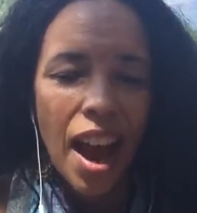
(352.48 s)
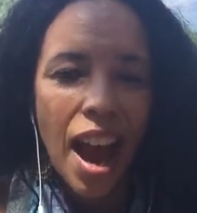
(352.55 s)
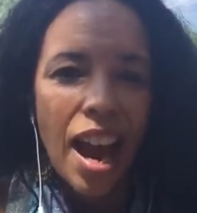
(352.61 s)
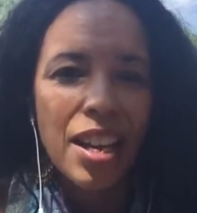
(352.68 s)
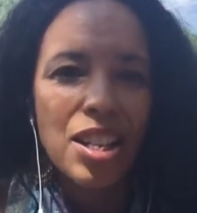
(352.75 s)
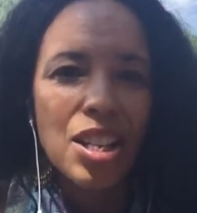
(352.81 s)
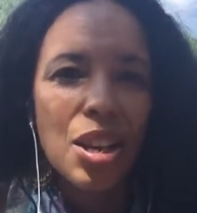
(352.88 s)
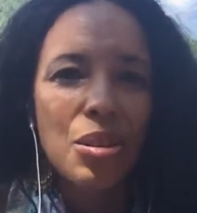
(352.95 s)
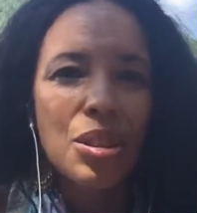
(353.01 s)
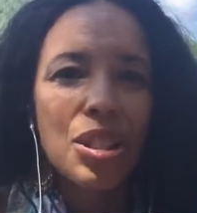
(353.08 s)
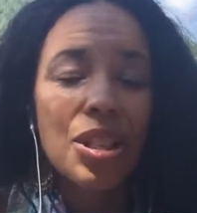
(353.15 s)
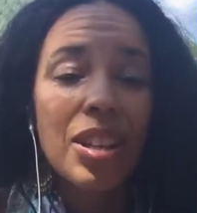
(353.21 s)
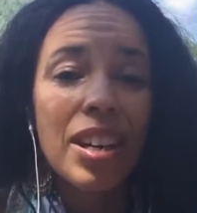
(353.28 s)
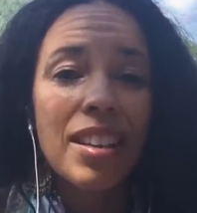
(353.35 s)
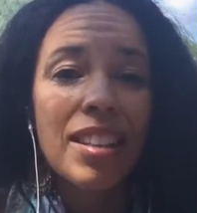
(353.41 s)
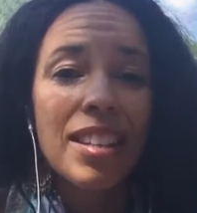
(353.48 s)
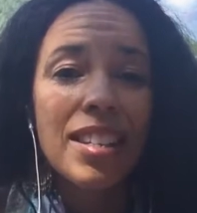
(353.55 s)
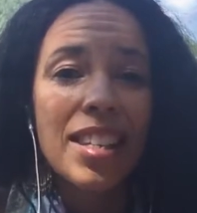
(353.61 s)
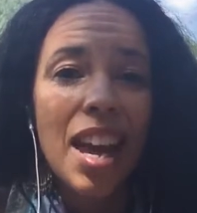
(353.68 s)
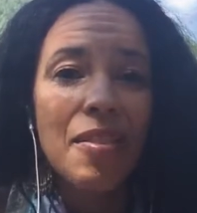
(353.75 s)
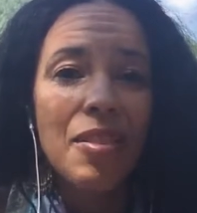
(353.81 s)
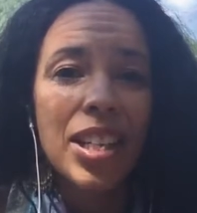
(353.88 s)
And so during the
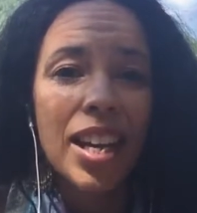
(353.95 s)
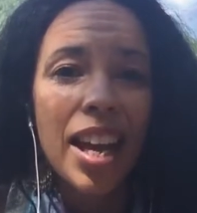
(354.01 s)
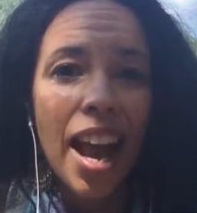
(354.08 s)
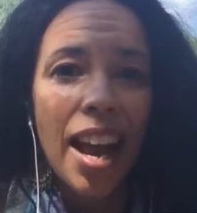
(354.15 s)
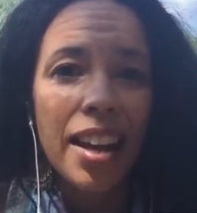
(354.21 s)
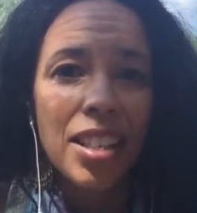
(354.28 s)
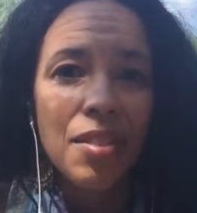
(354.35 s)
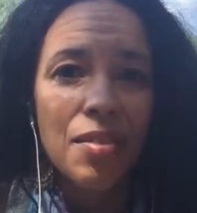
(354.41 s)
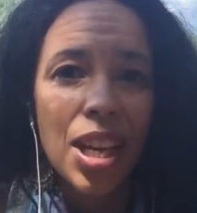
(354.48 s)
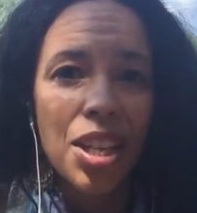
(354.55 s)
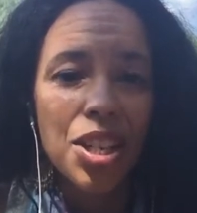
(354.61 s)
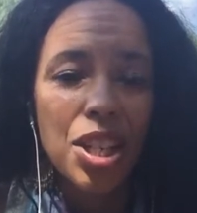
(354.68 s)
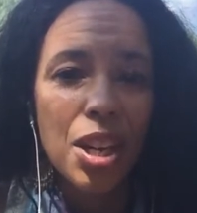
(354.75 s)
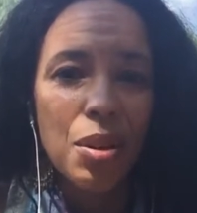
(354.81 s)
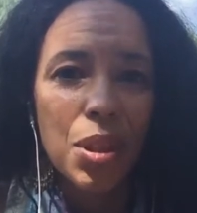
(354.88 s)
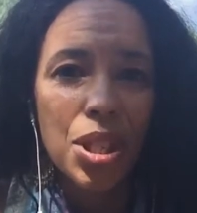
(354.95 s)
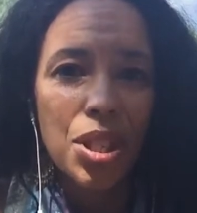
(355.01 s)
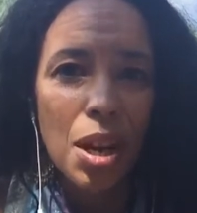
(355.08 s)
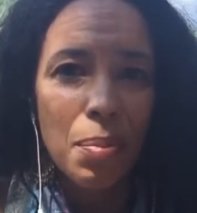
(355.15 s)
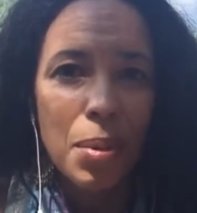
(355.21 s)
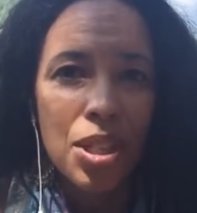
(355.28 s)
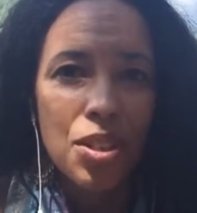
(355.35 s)
7-day activation, which
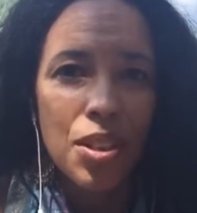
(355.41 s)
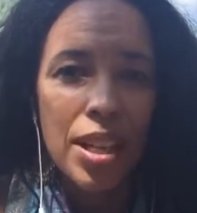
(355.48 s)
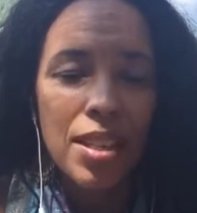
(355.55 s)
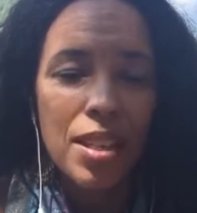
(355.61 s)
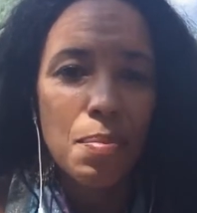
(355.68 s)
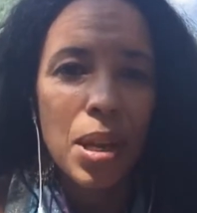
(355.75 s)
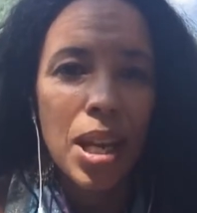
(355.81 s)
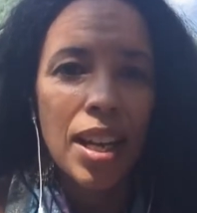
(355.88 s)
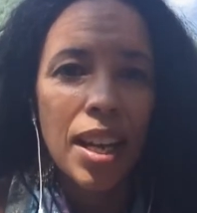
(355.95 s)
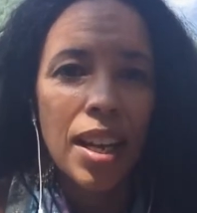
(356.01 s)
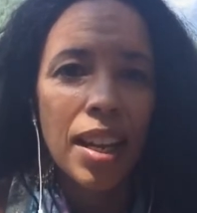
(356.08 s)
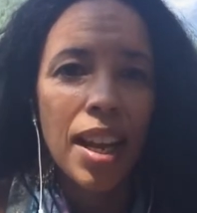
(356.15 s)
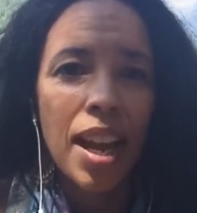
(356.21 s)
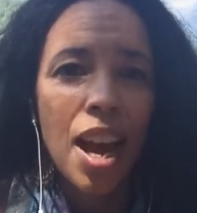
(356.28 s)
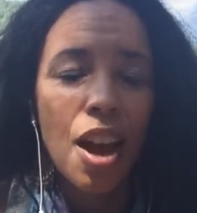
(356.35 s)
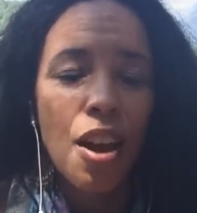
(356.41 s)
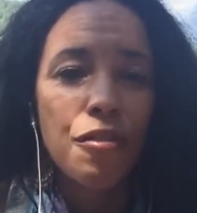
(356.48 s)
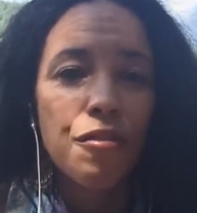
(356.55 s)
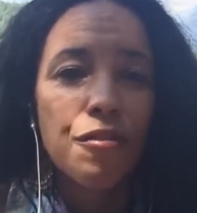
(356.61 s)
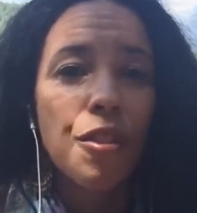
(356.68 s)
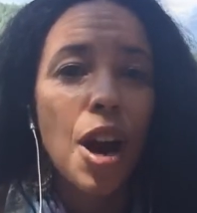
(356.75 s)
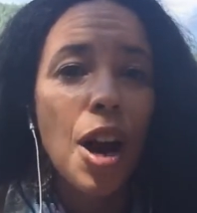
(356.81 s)
I'll be transmitting
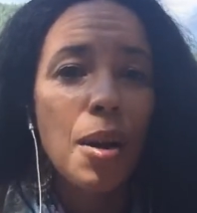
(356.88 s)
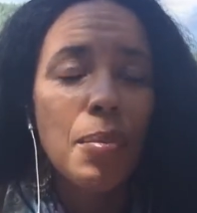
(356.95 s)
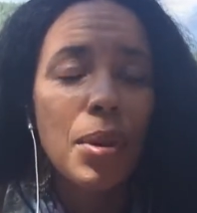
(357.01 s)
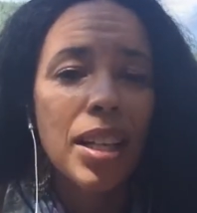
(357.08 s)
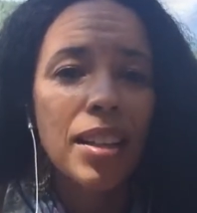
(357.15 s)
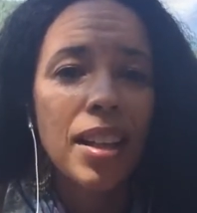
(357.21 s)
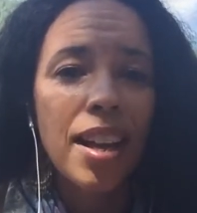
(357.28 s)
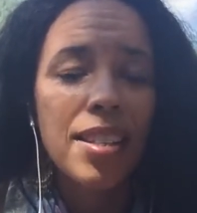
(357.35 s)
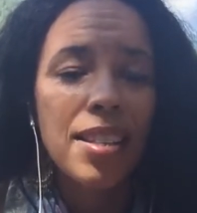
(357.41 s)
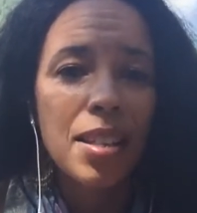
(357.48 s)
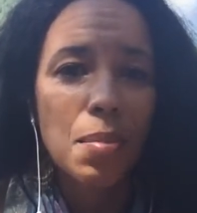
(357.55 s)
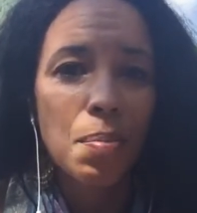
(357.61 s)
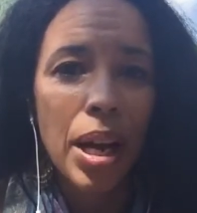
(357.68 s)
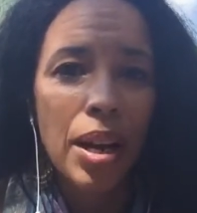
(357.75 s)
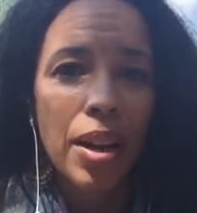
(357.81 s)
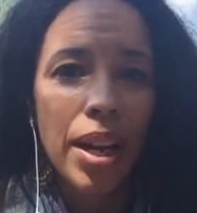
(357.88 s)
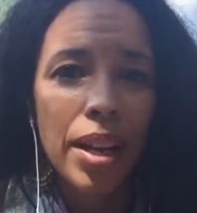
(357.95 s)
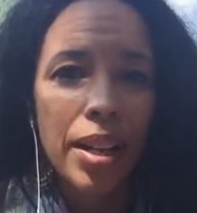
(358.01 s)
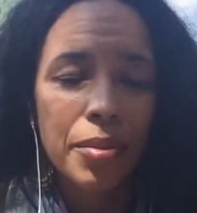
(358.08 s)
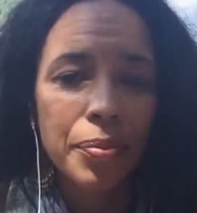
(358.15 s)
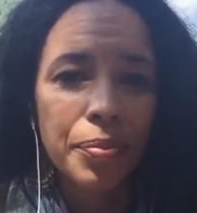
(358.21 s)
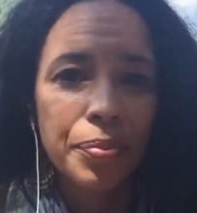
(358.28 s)
from
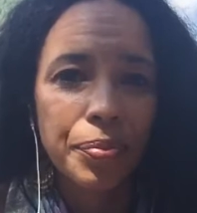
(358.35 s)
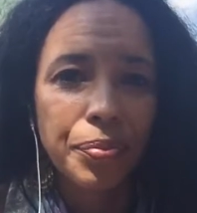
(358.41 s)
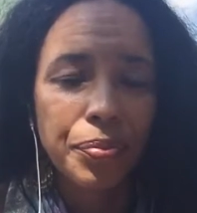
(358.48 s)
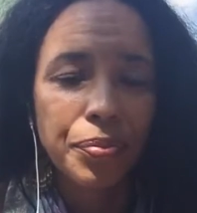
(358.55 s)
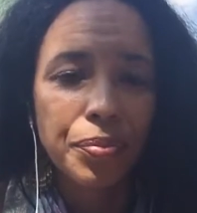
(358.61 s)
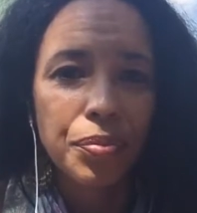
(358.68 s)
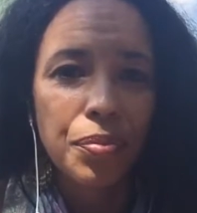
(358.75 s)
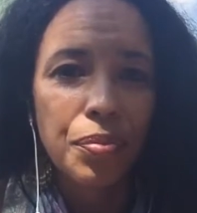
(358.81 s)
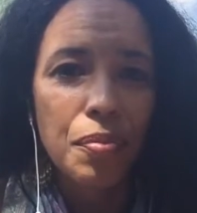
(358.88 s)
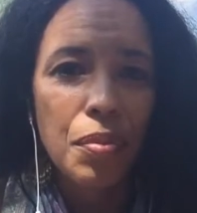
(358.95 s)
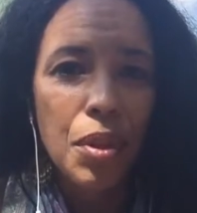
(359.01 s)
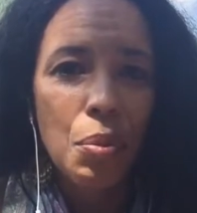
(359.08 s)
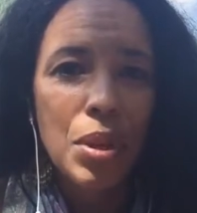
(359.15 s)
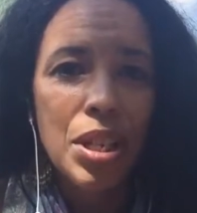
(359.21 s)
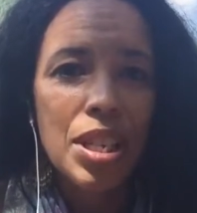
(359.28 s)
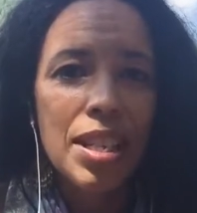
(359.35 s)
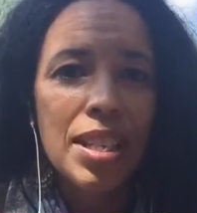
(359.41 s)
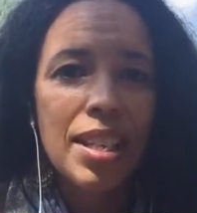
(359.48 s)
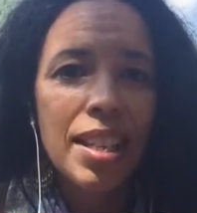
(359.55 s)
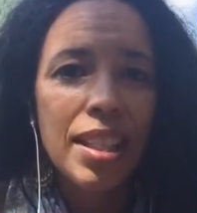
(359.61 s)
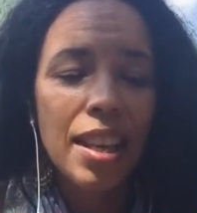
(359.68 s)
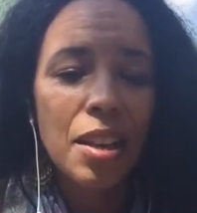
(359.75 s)
Glastonbury, which is
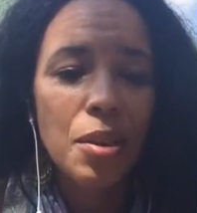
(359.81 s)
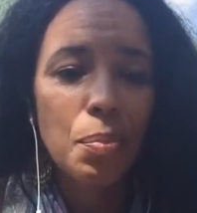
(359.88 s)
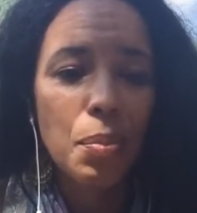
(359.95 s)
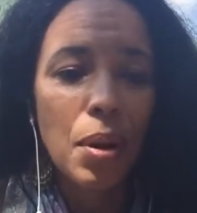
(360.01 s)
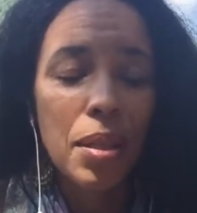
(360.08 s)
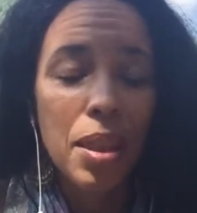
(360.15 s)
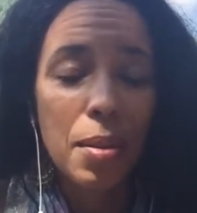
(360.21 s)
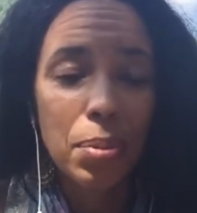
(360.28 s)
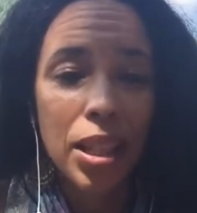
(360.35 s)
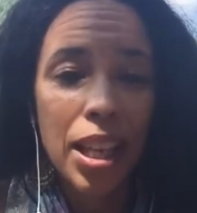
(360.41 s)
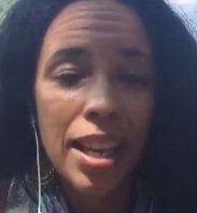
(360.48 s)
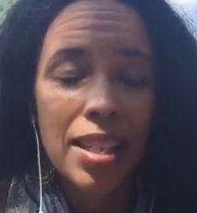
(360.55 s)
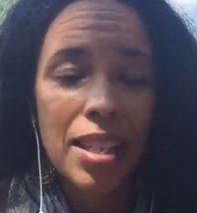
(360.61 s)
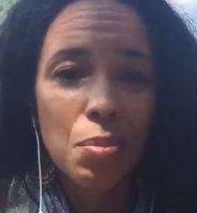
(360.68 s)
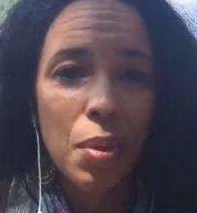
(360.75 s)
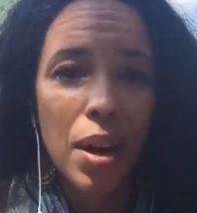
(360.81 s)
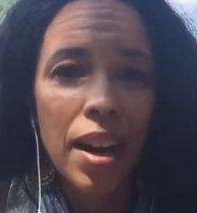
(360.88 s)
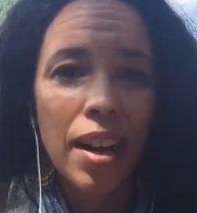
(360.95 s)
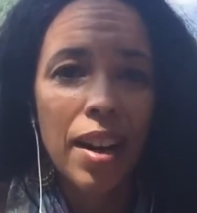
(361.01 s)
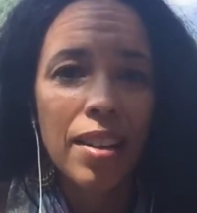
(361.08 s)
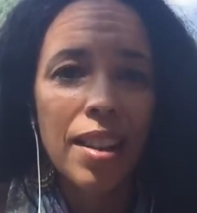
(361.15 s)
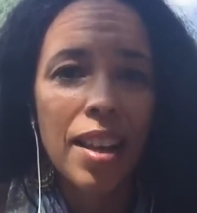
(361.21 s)
the place
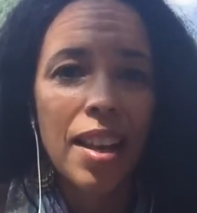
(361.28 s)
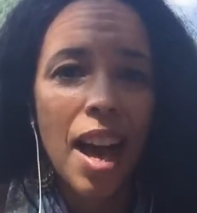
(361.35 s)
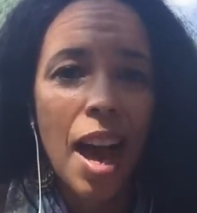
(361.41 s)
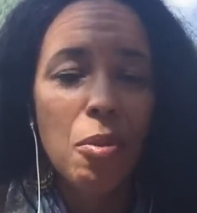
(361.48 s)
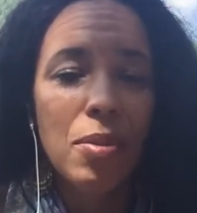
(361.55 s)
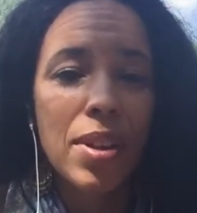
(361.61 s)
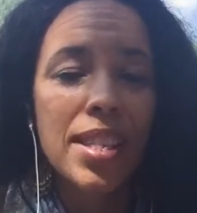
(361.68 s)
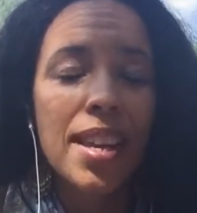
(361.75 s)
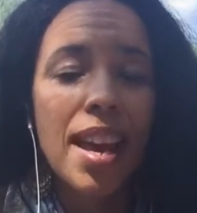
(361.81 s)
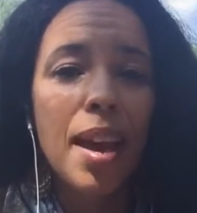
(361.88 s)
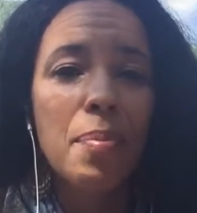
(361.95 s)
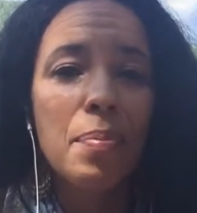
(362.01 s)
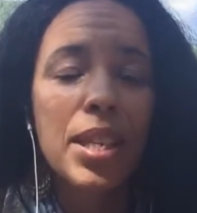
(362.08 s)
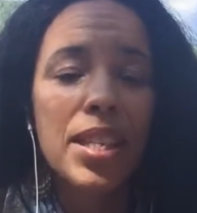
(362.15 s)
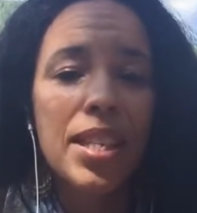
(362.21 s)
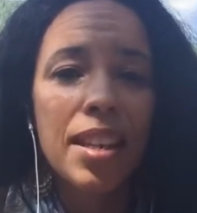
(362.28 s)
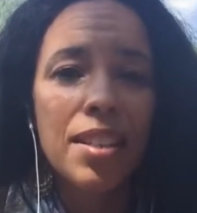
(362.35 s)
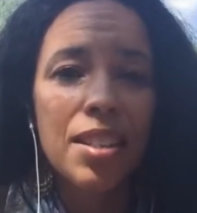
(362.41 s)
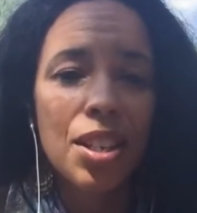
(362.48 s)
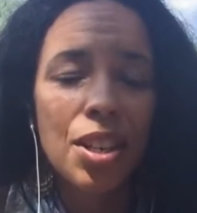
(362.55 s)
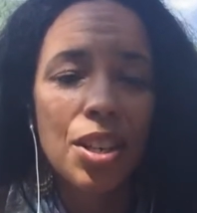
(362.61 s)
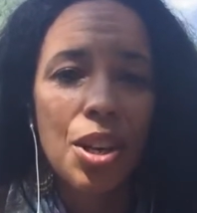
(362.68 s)
where that was the
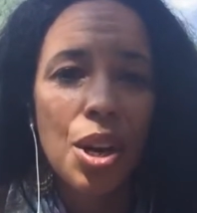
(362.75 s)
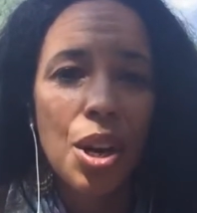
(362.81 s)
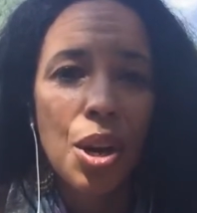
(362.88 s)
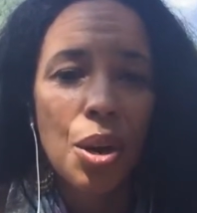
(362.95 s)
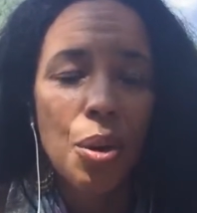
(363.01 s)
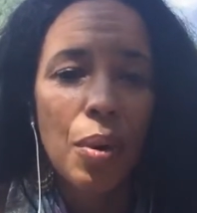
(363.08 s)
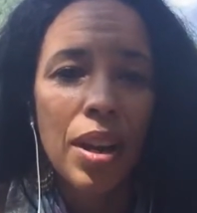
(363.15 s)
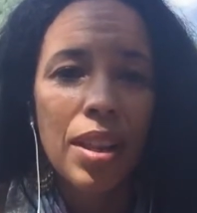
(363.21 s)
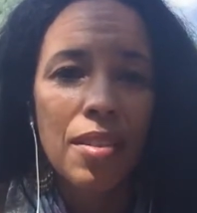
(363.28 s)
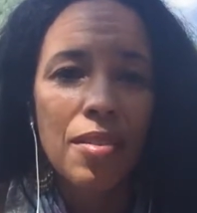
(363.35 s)
epicenter, where the